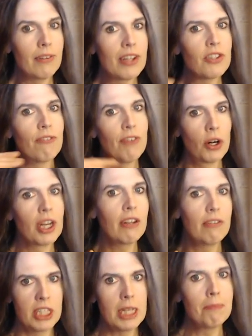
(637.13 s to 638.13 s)
That's a very
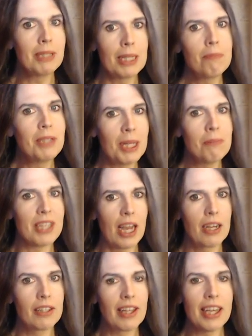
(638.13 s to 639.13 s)
deep, deep, deep
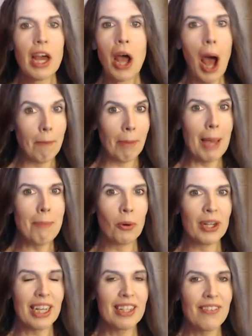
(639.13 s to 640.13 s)
sound, like a pipe
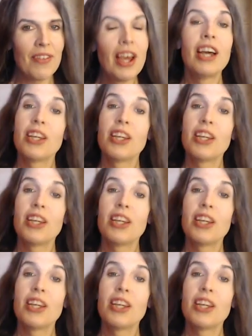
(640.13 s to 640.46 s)
organ.